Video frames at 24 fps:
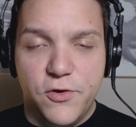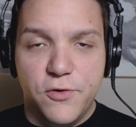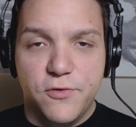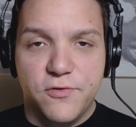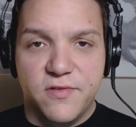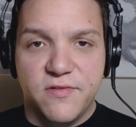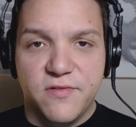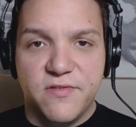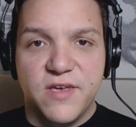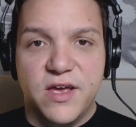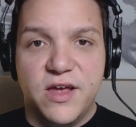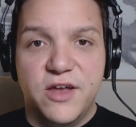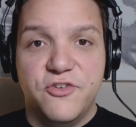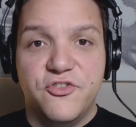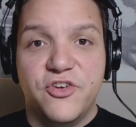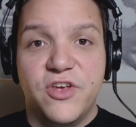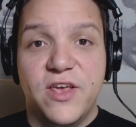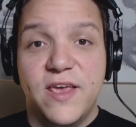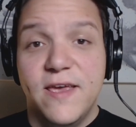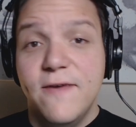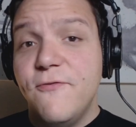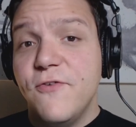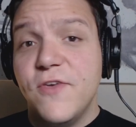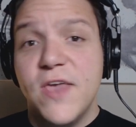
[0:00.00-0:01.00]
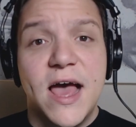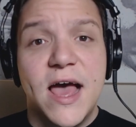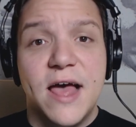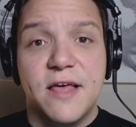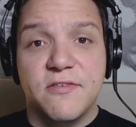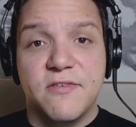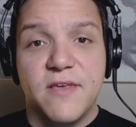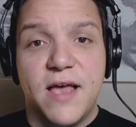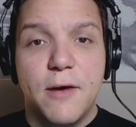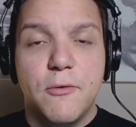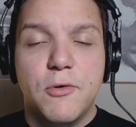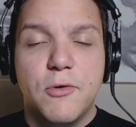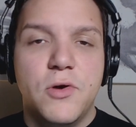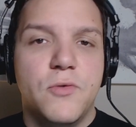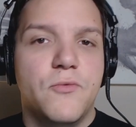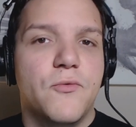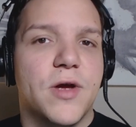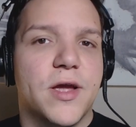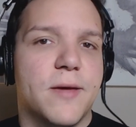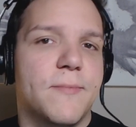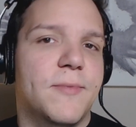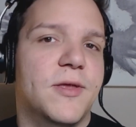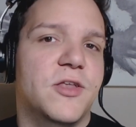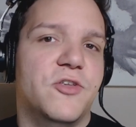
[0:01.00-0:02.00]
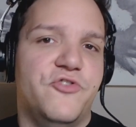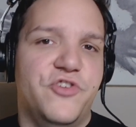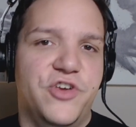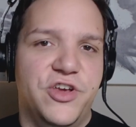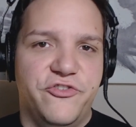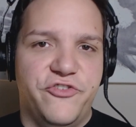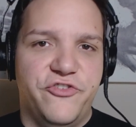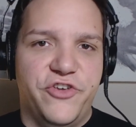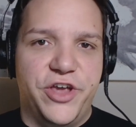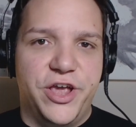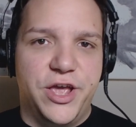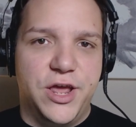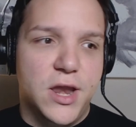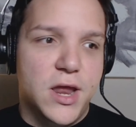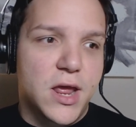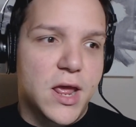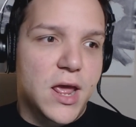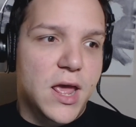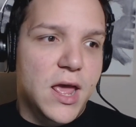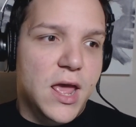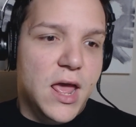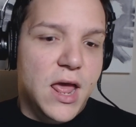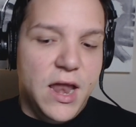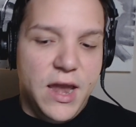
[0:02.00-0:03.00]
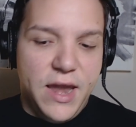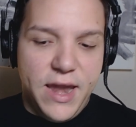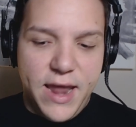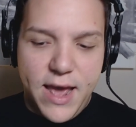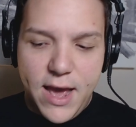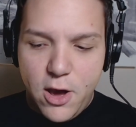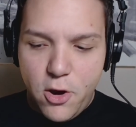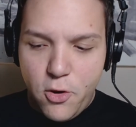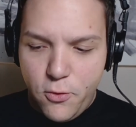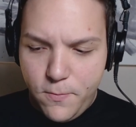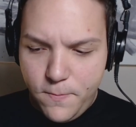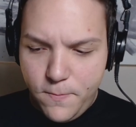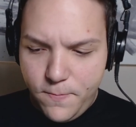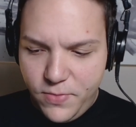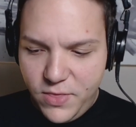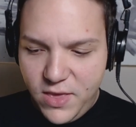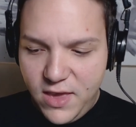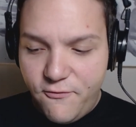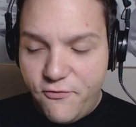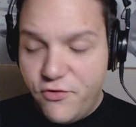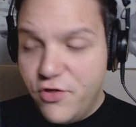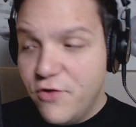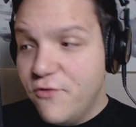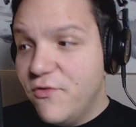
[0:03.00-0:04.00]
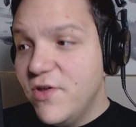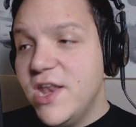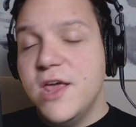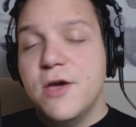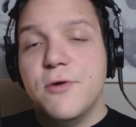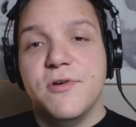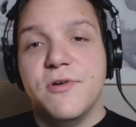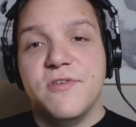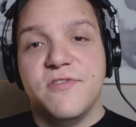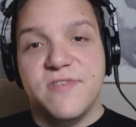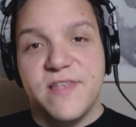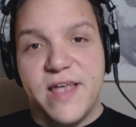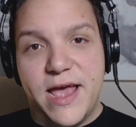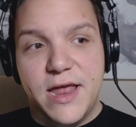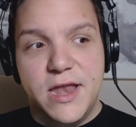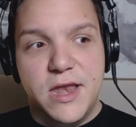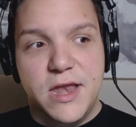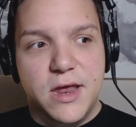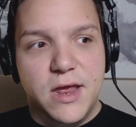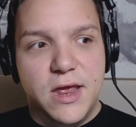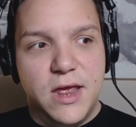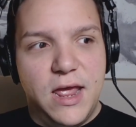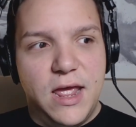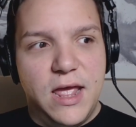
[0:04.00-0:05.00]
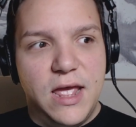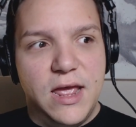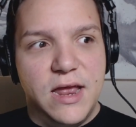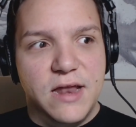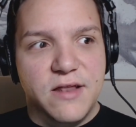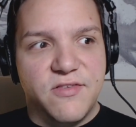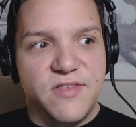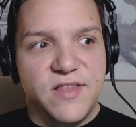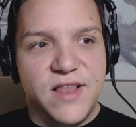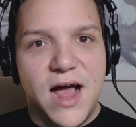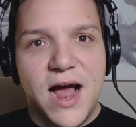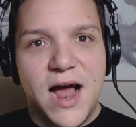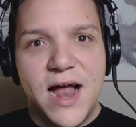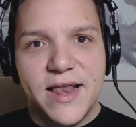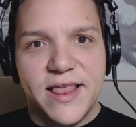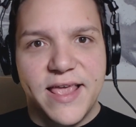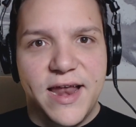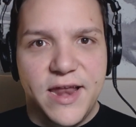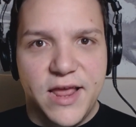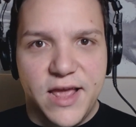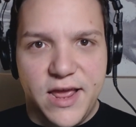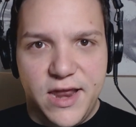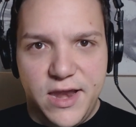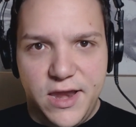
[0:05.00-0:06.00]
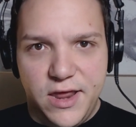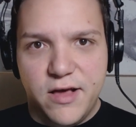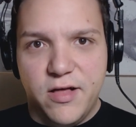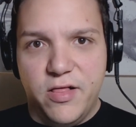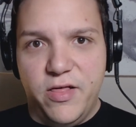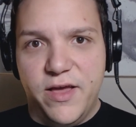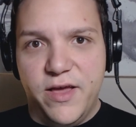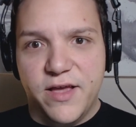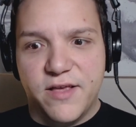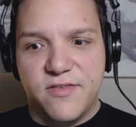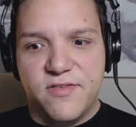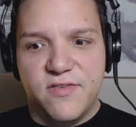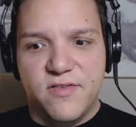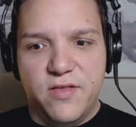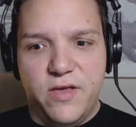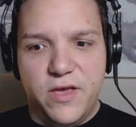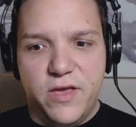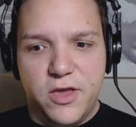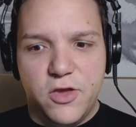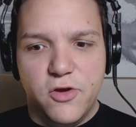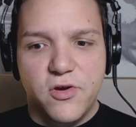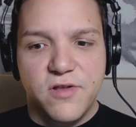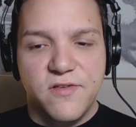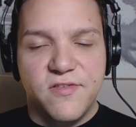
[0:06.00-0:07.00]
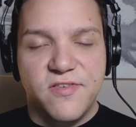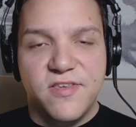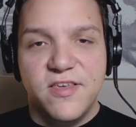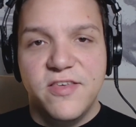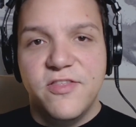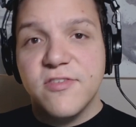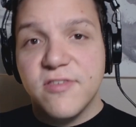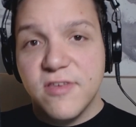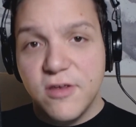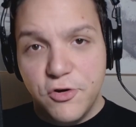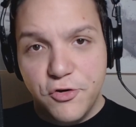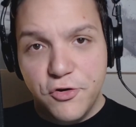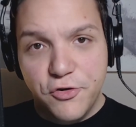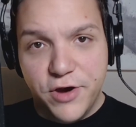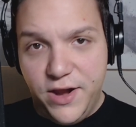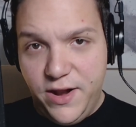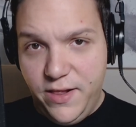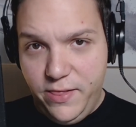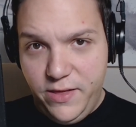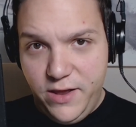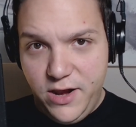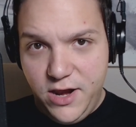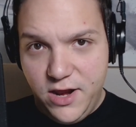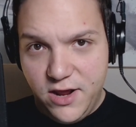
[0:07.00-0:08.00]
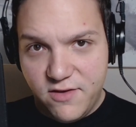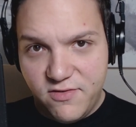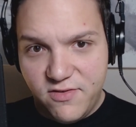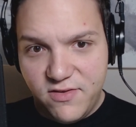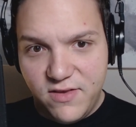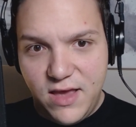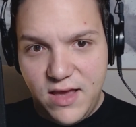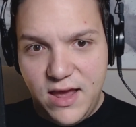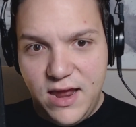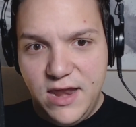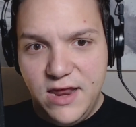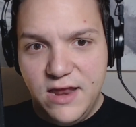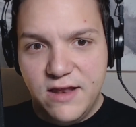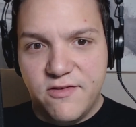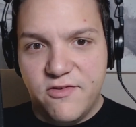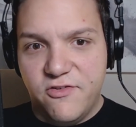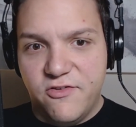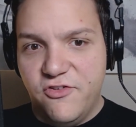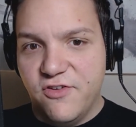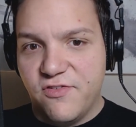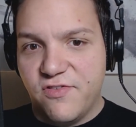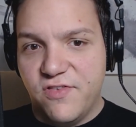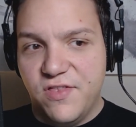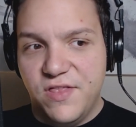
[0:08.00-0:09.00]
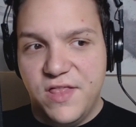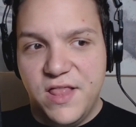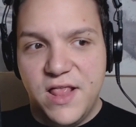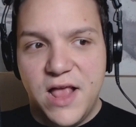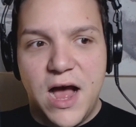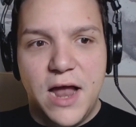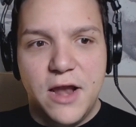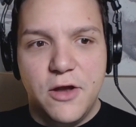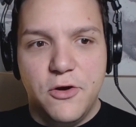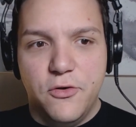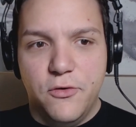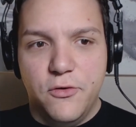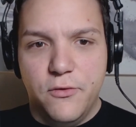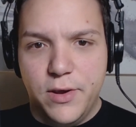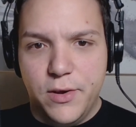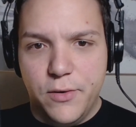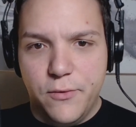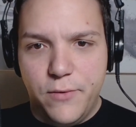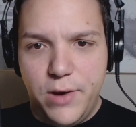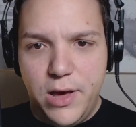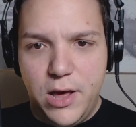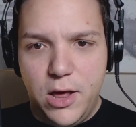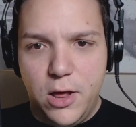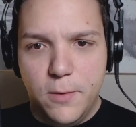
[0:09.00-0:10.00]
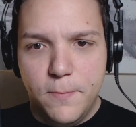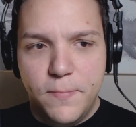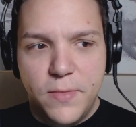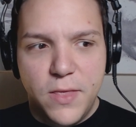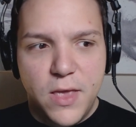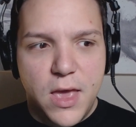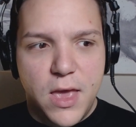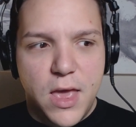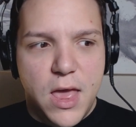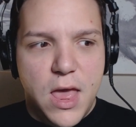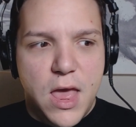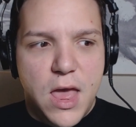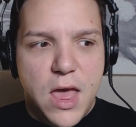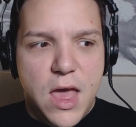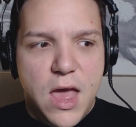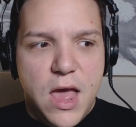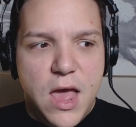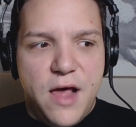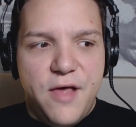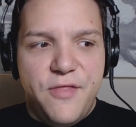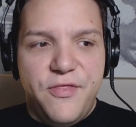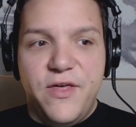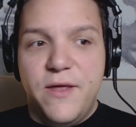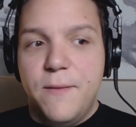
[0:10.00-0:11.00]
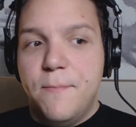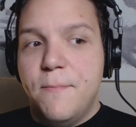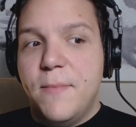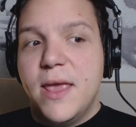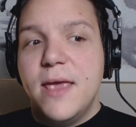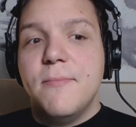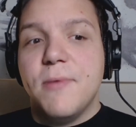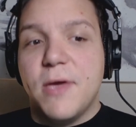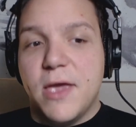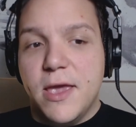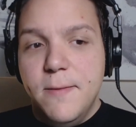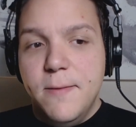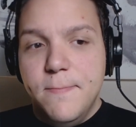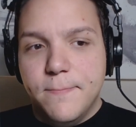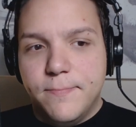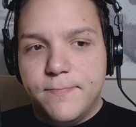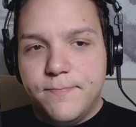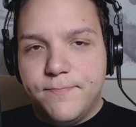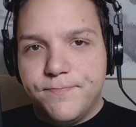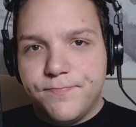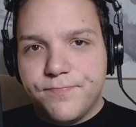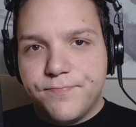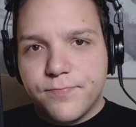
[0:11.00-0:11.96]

views and such? If yes, I wouldn't recommend changing it. Now, if the video is dead, it's not getting any clicks, like you can see this in your analytics, and it's just not doing well, then maybe